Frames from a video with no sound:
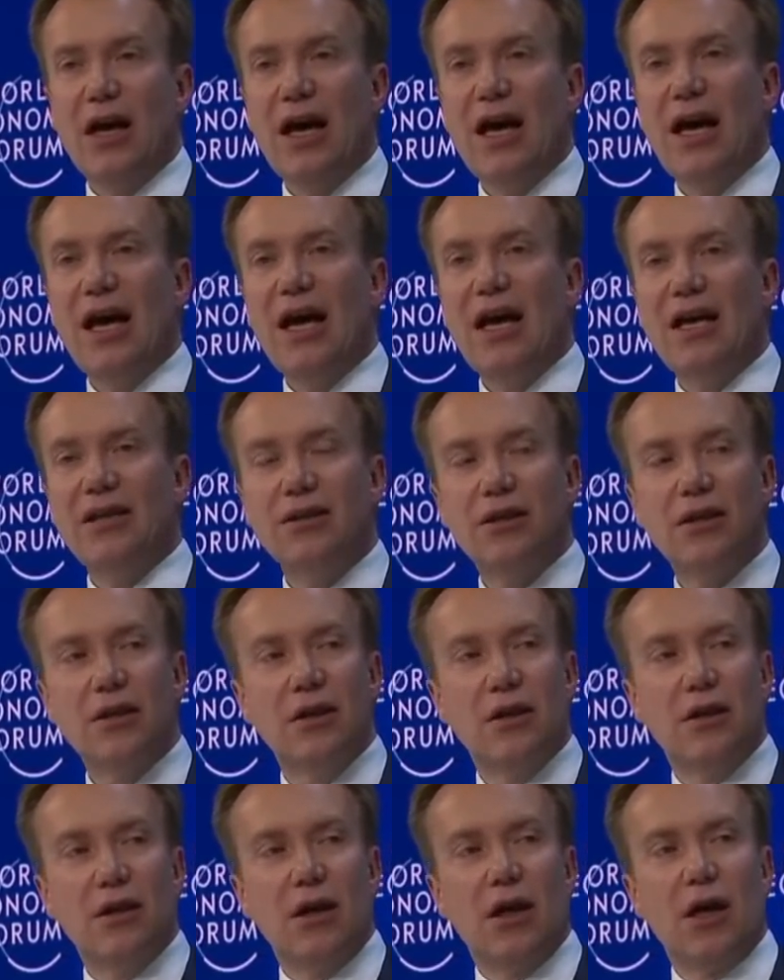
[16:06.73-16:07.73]
And
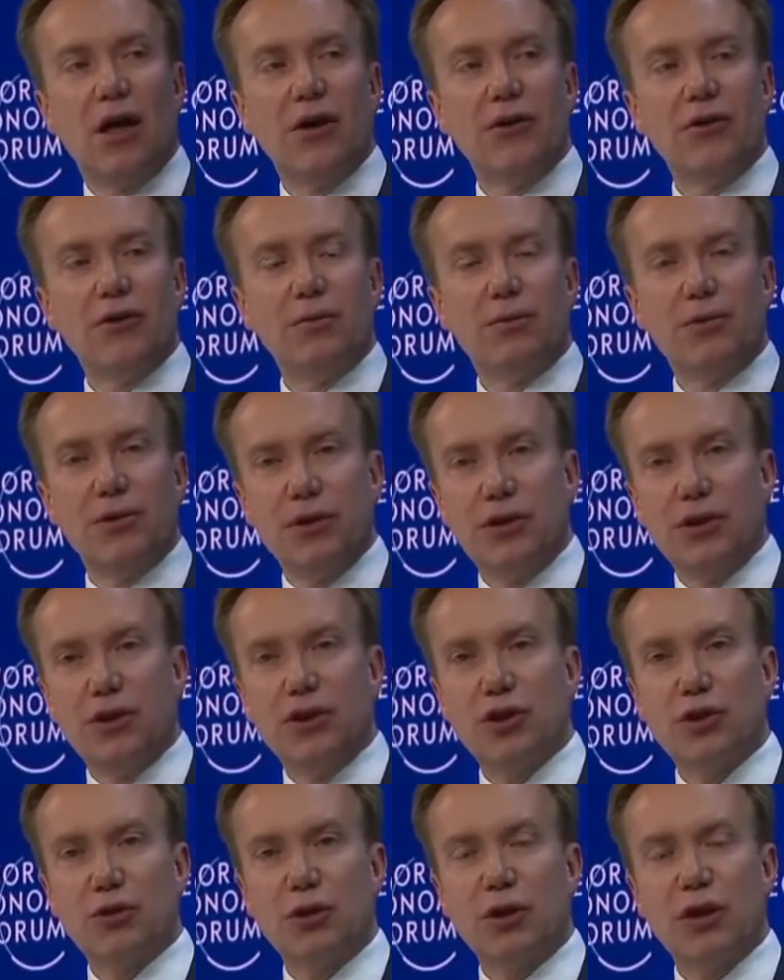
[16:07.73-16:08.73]
are you pretty
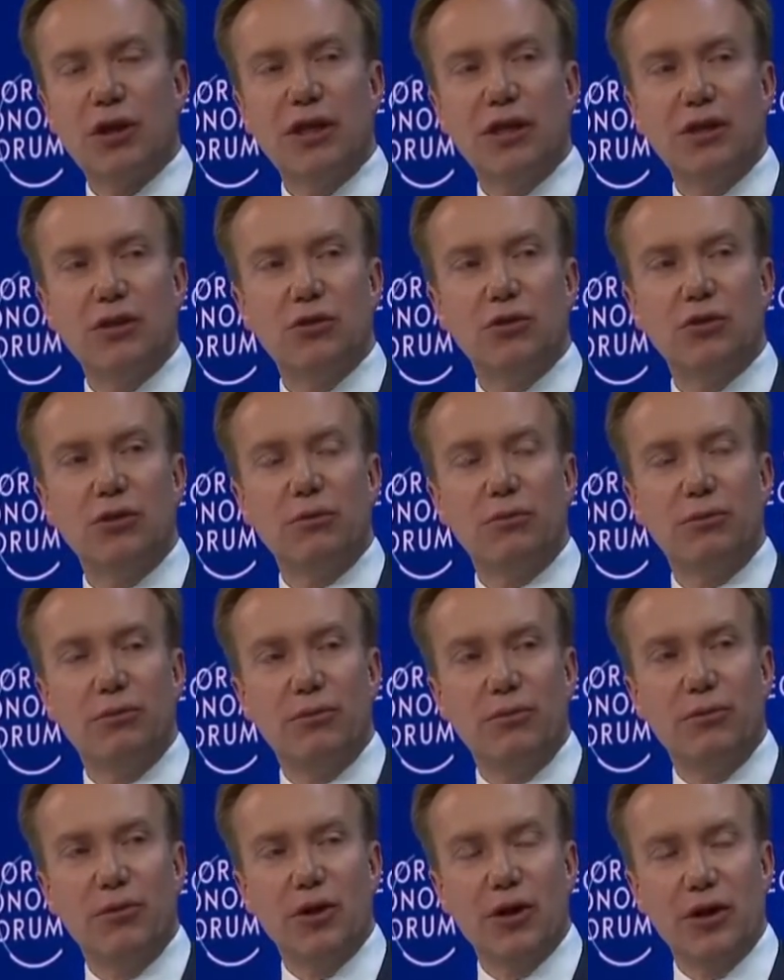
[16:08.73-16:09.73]
sure that you're
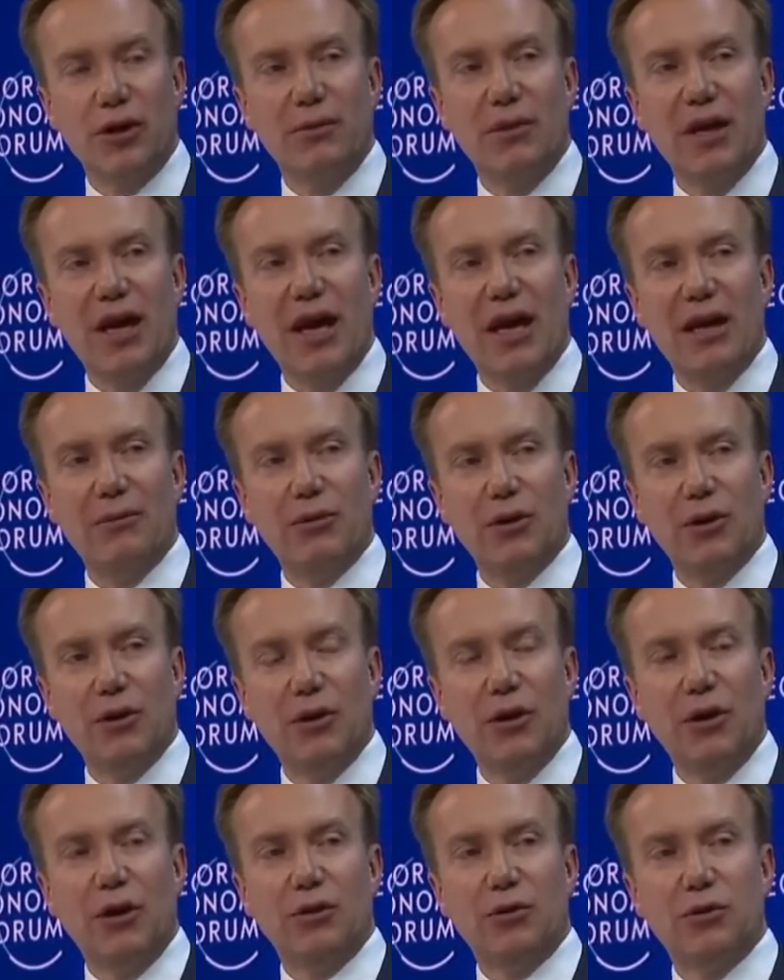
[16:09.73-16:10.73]
going to be
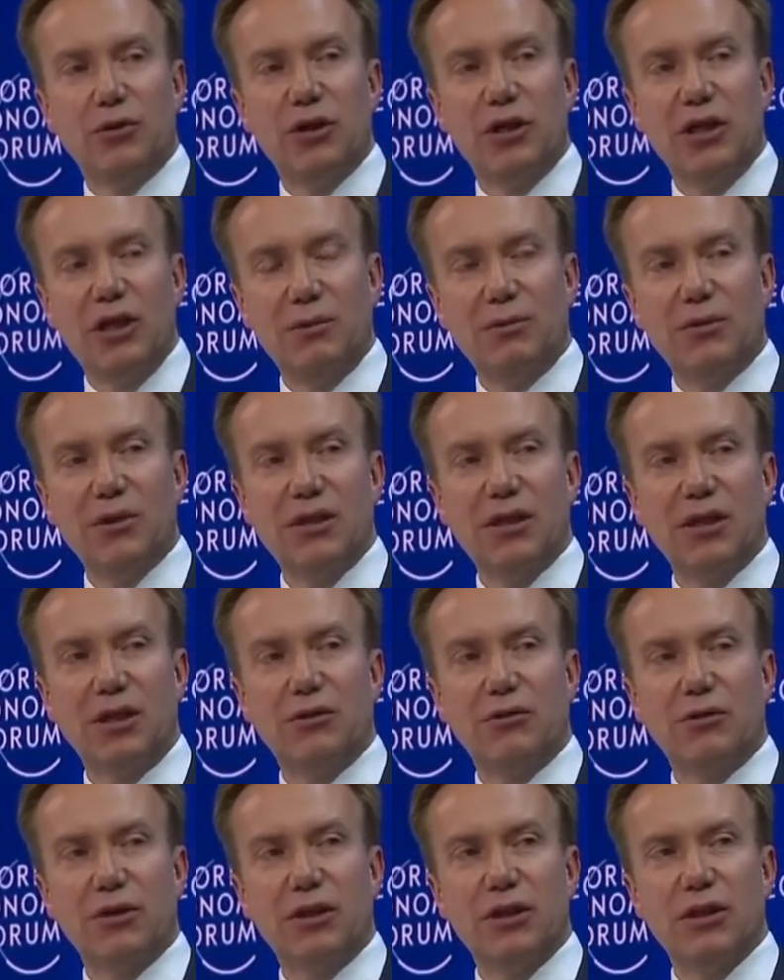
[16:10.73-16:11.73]
able to keep the
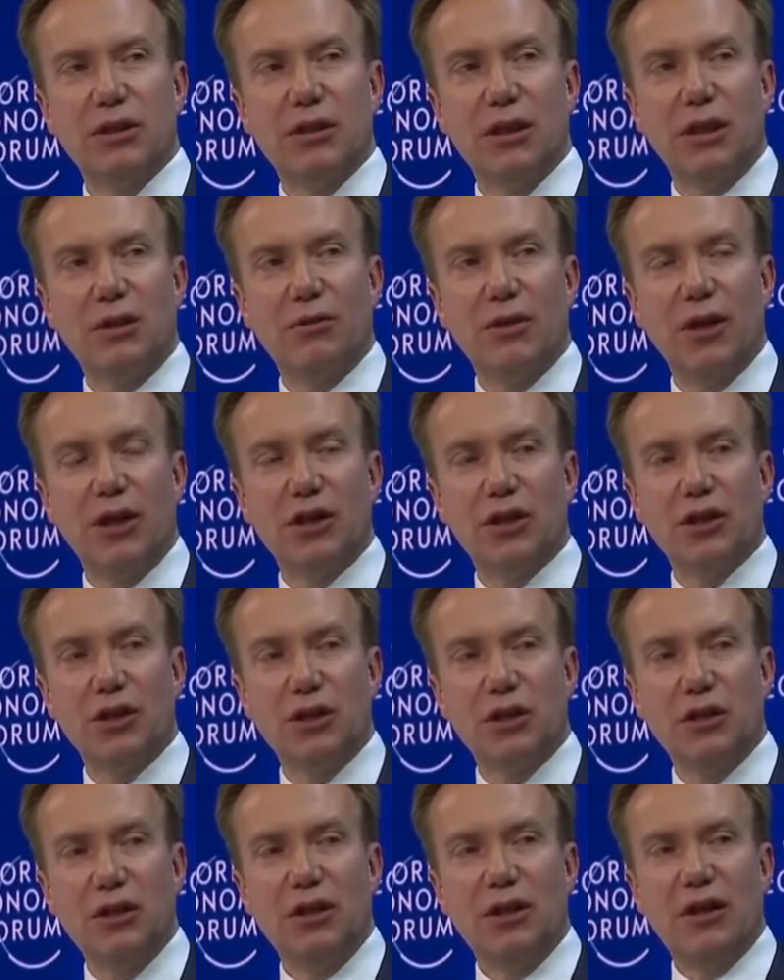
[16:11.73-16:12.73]
security
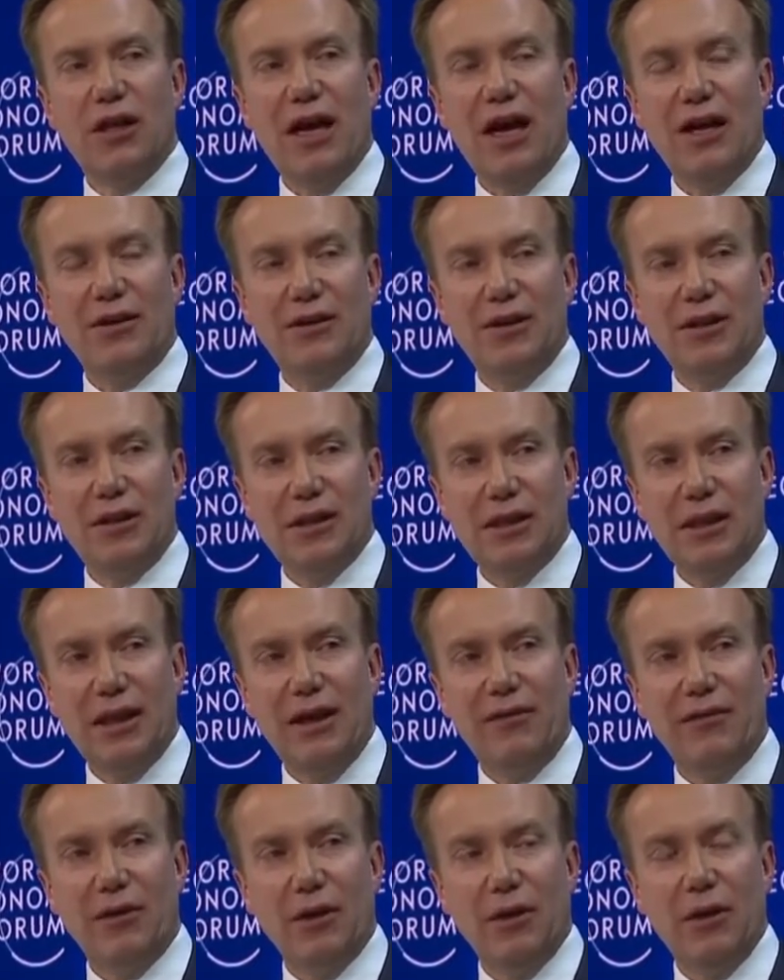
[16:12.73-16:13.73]
situation at this
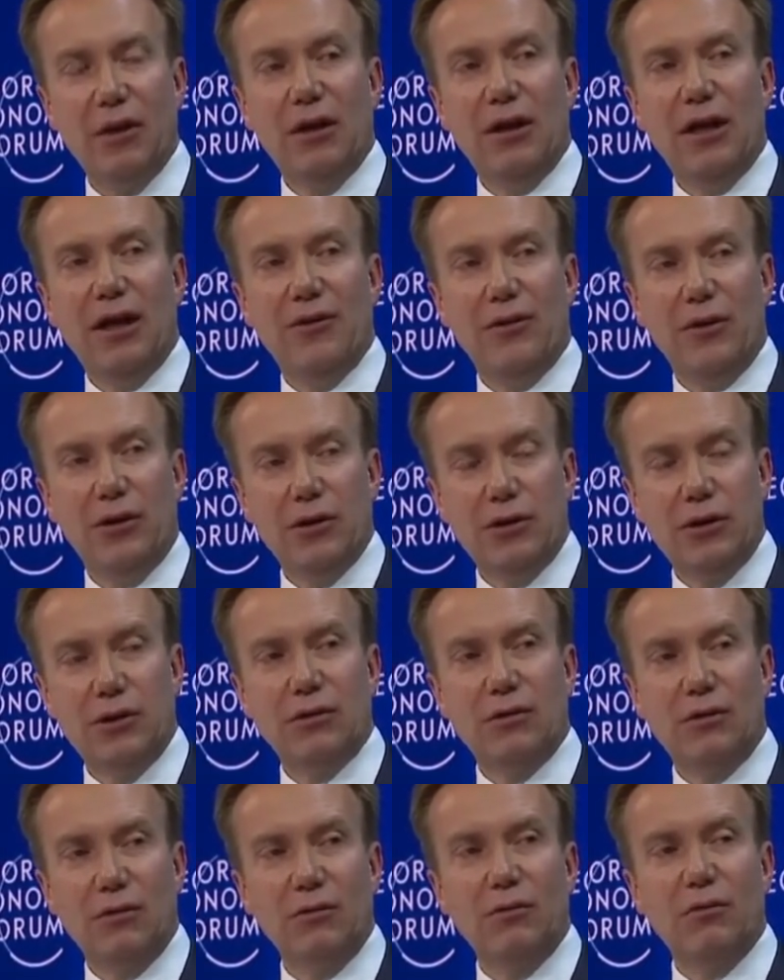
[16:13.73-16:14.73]
level and
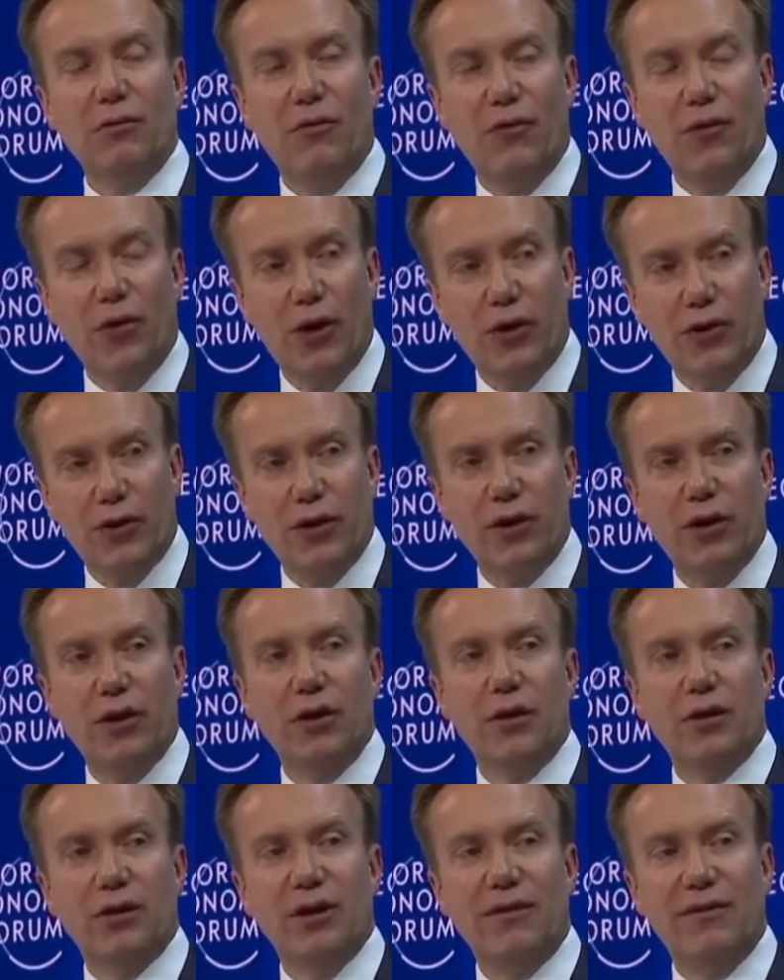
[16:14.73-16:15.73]
also further
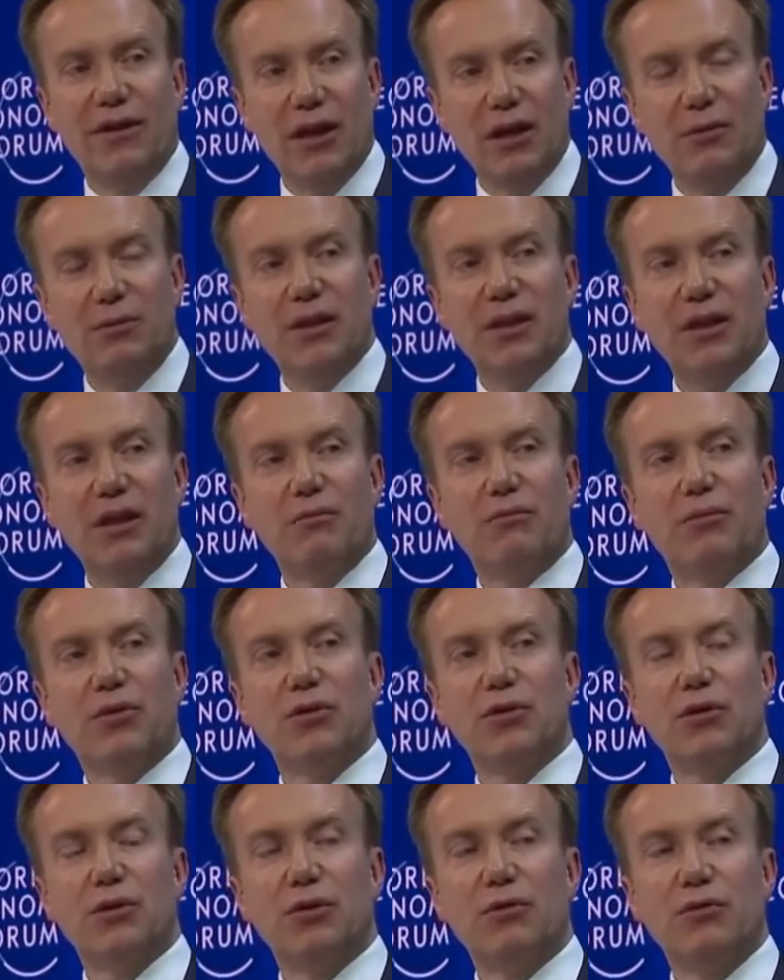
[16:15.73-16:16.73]
develop and
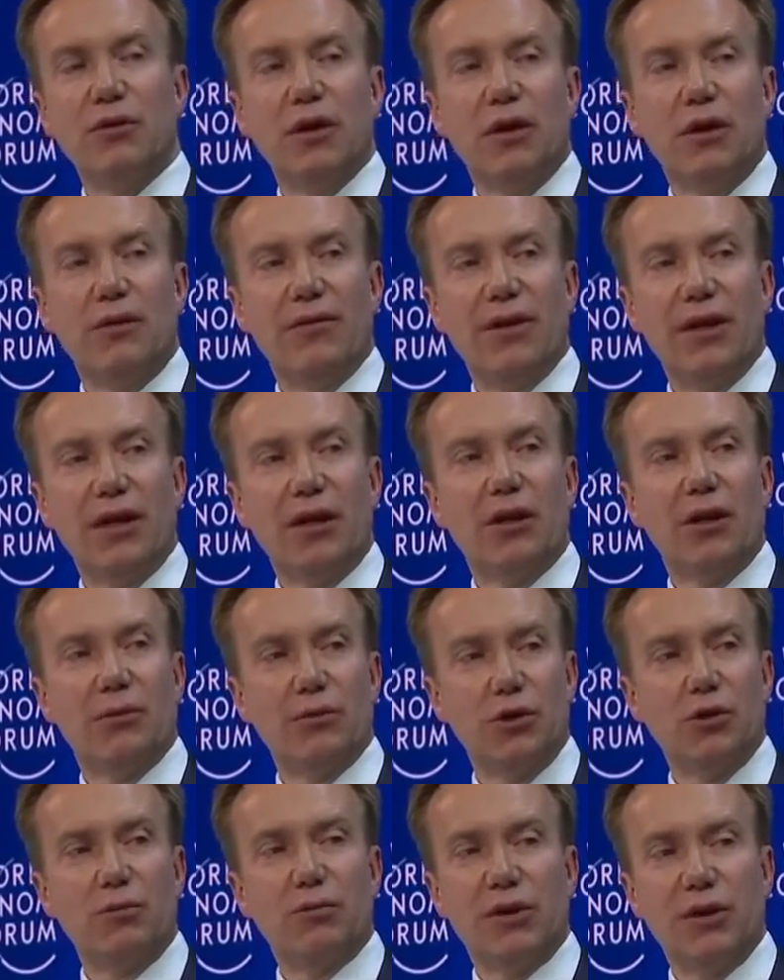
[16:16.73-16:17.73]
improve when it
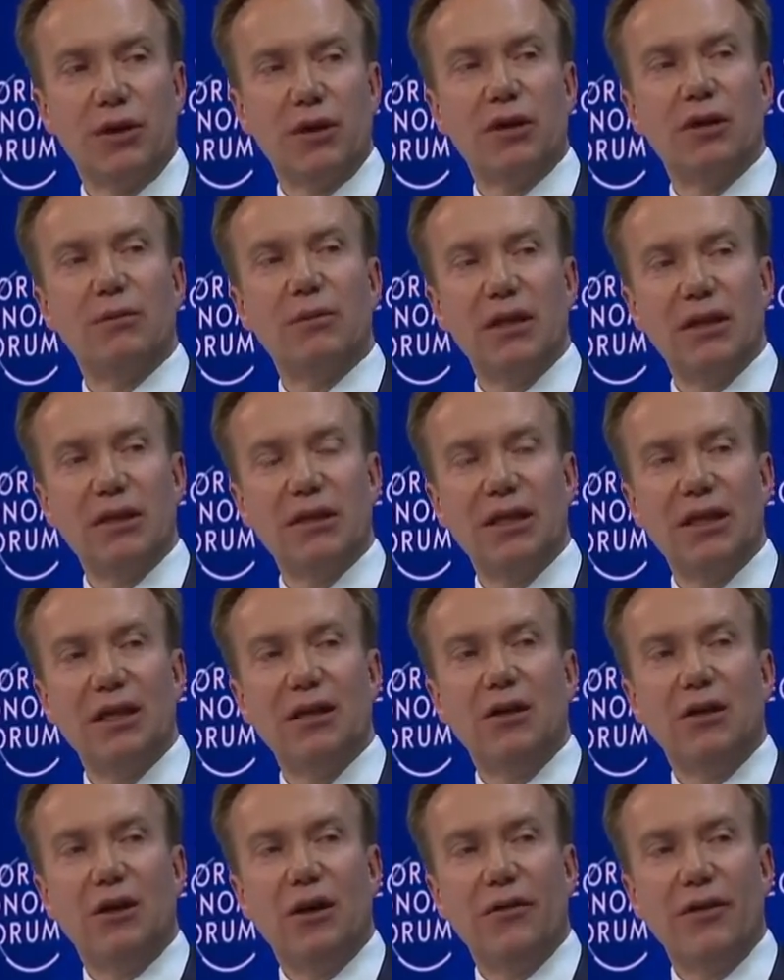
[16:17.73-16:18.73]
comes to predictability
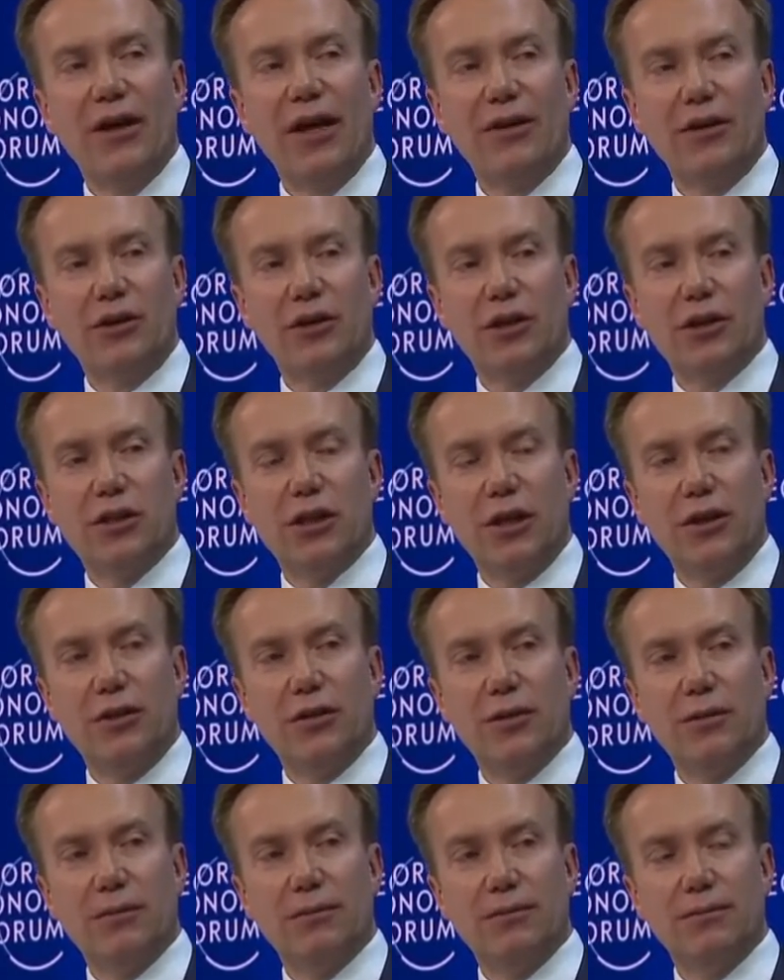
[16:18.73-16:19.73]
on the energy side?